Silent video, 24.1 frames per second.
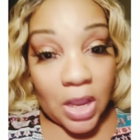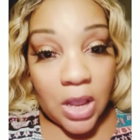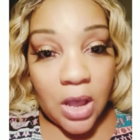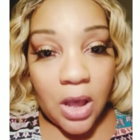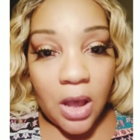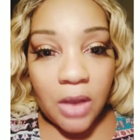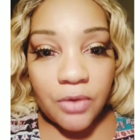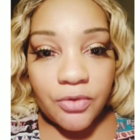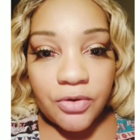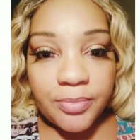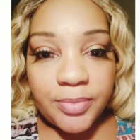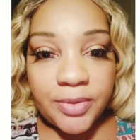
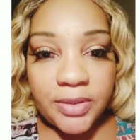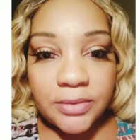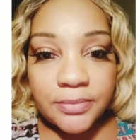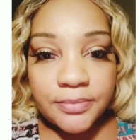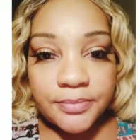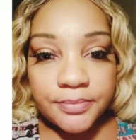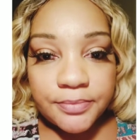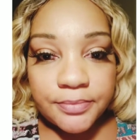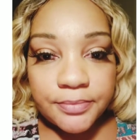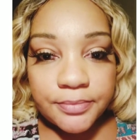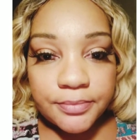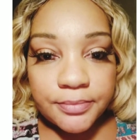Horrible.
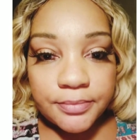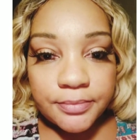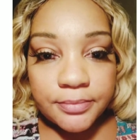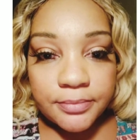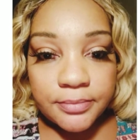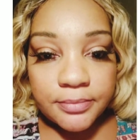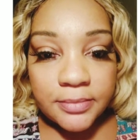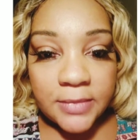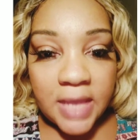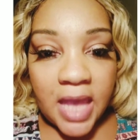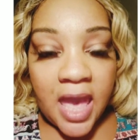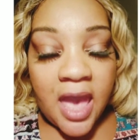
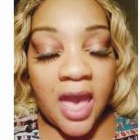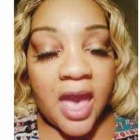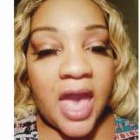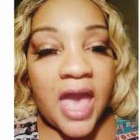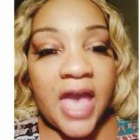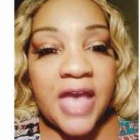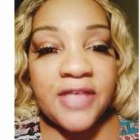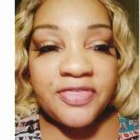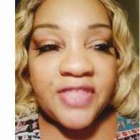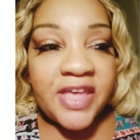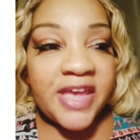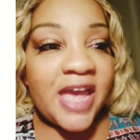
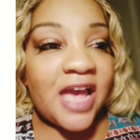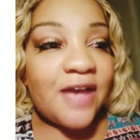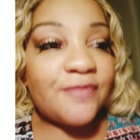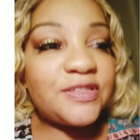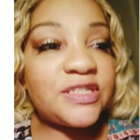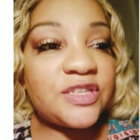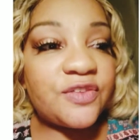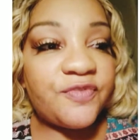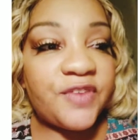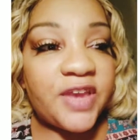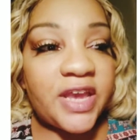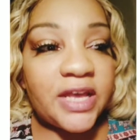And they have
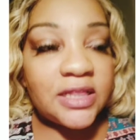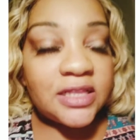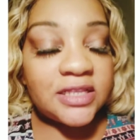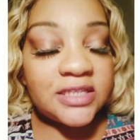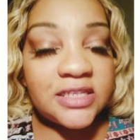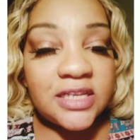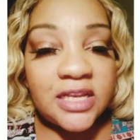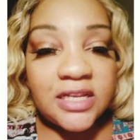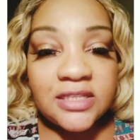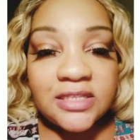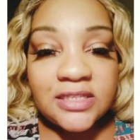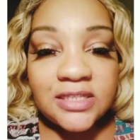
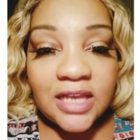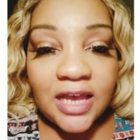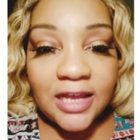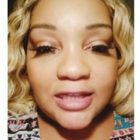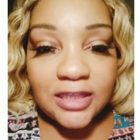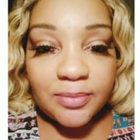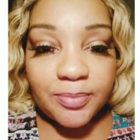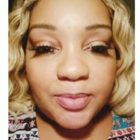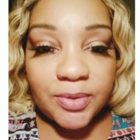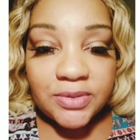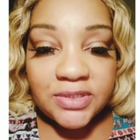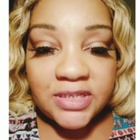surveillance inside
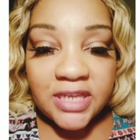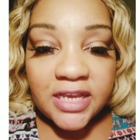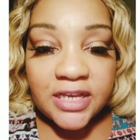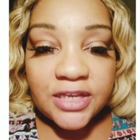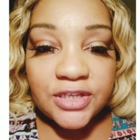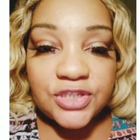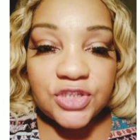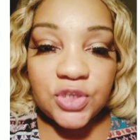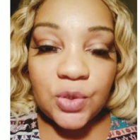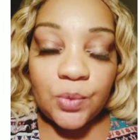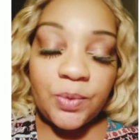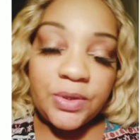the
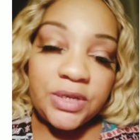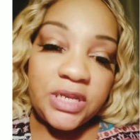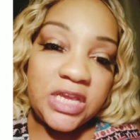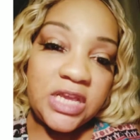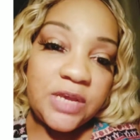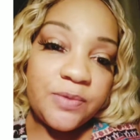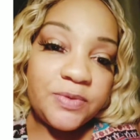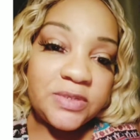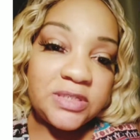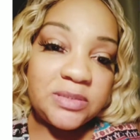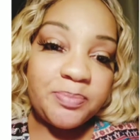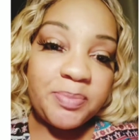bodega. So when
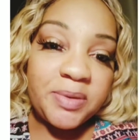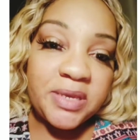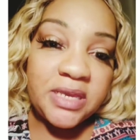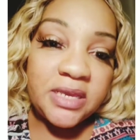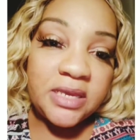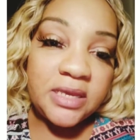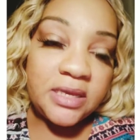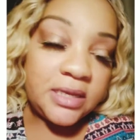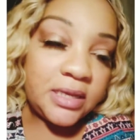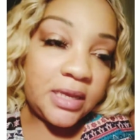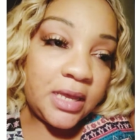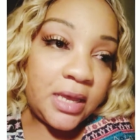he was
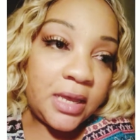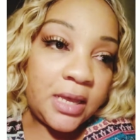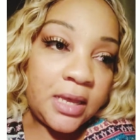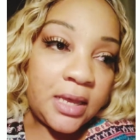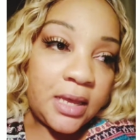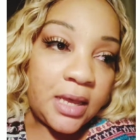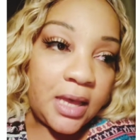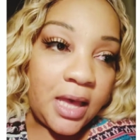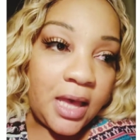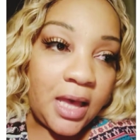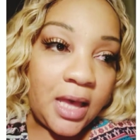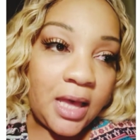being
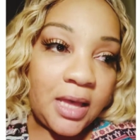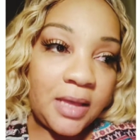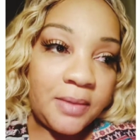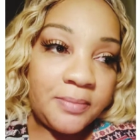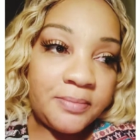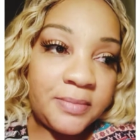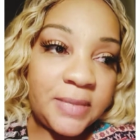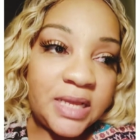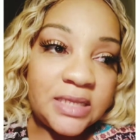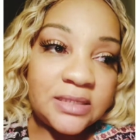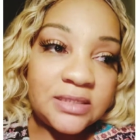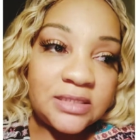
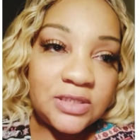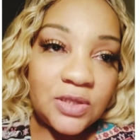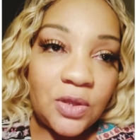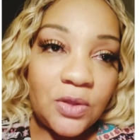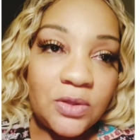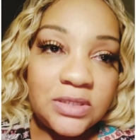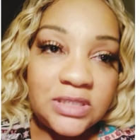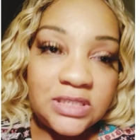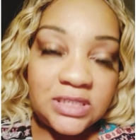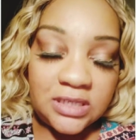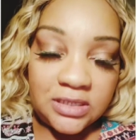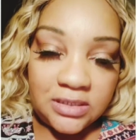um,
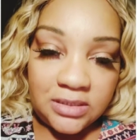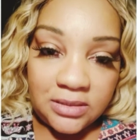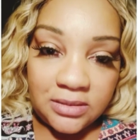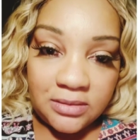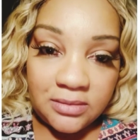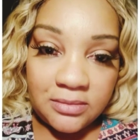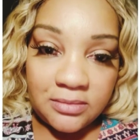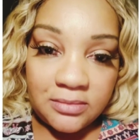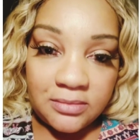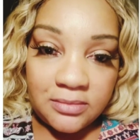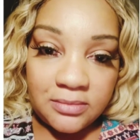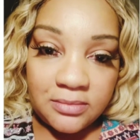assaulted
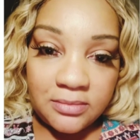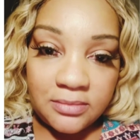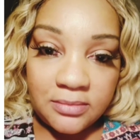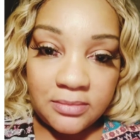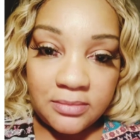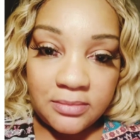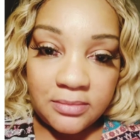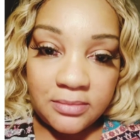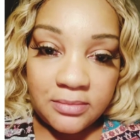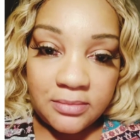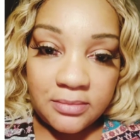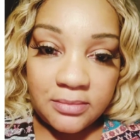
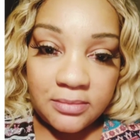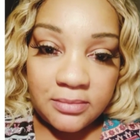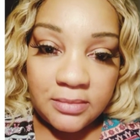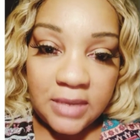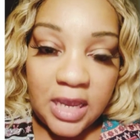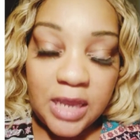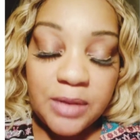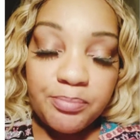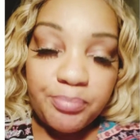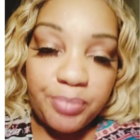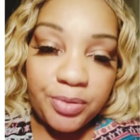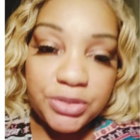
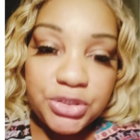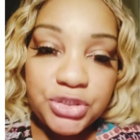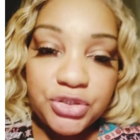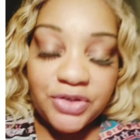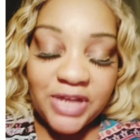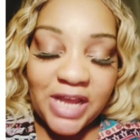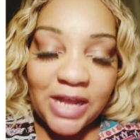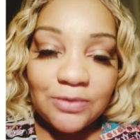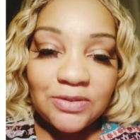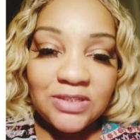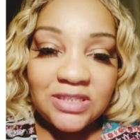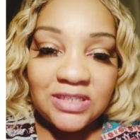and
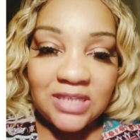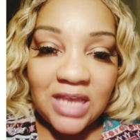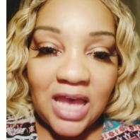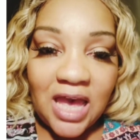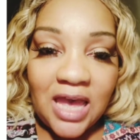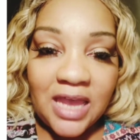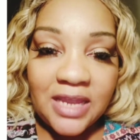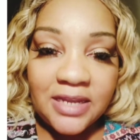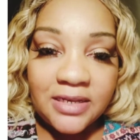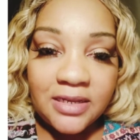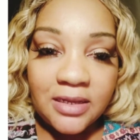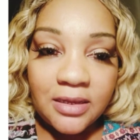butchered
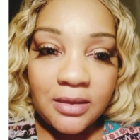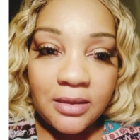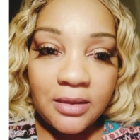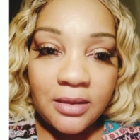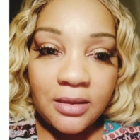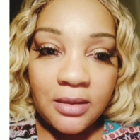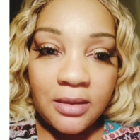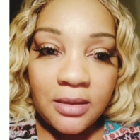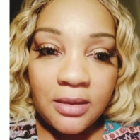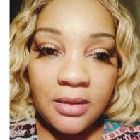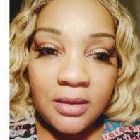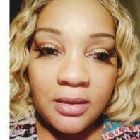outside,
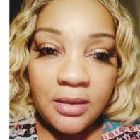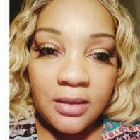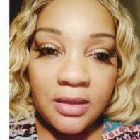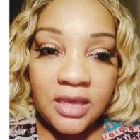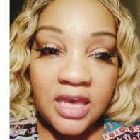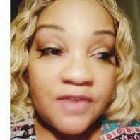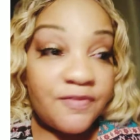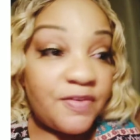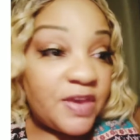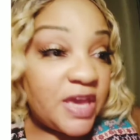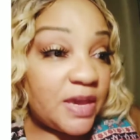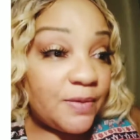
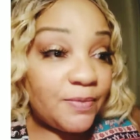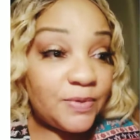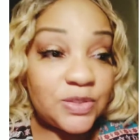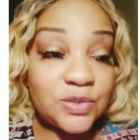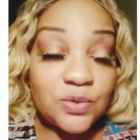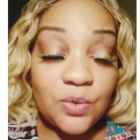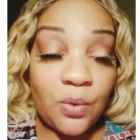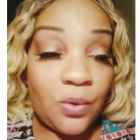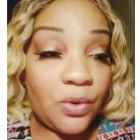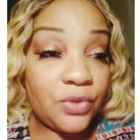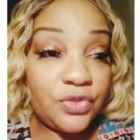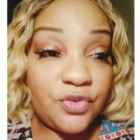if he
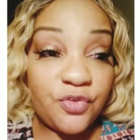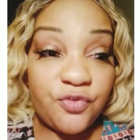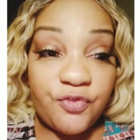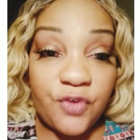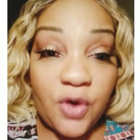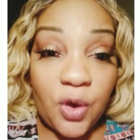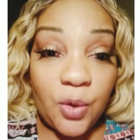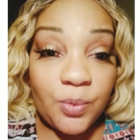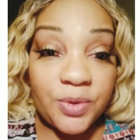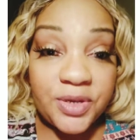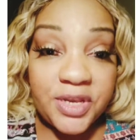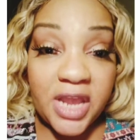was on the
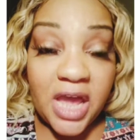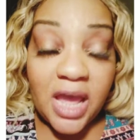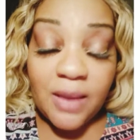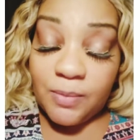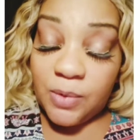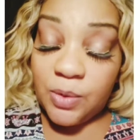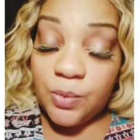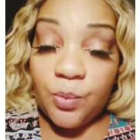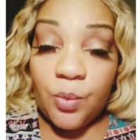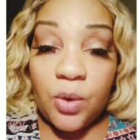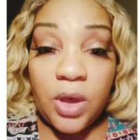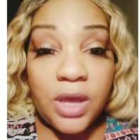phone with
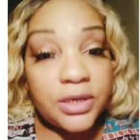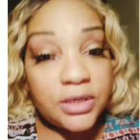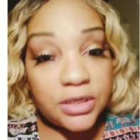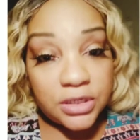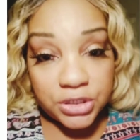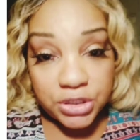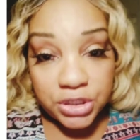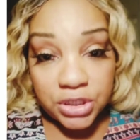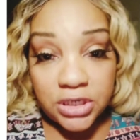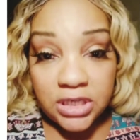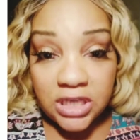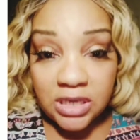911,
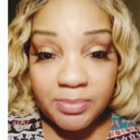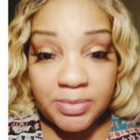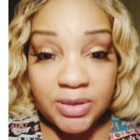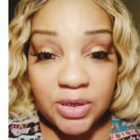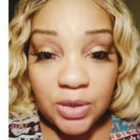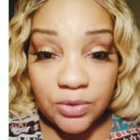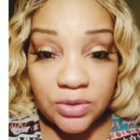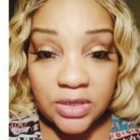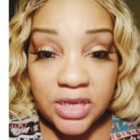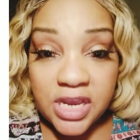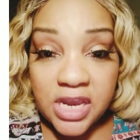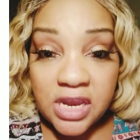shouldn't he be
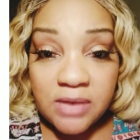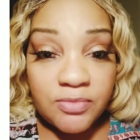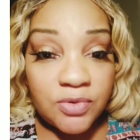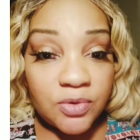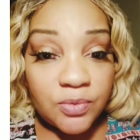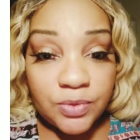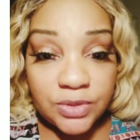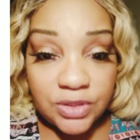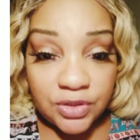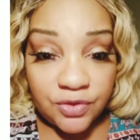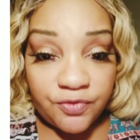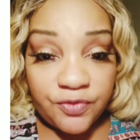on
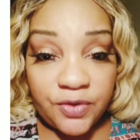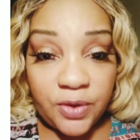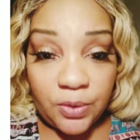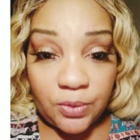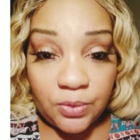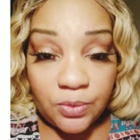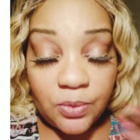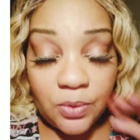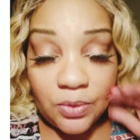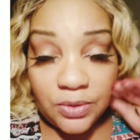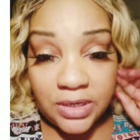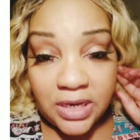camera with the
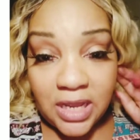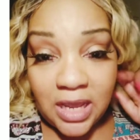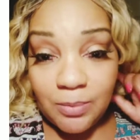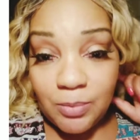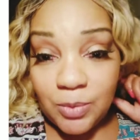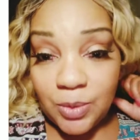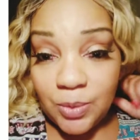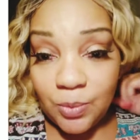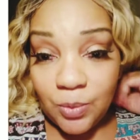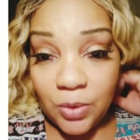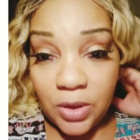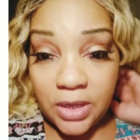phone on
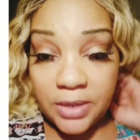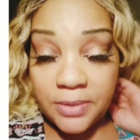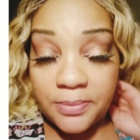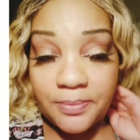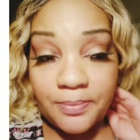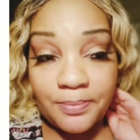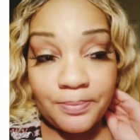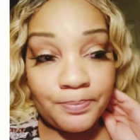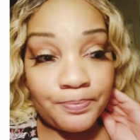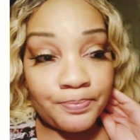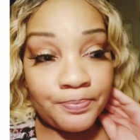911?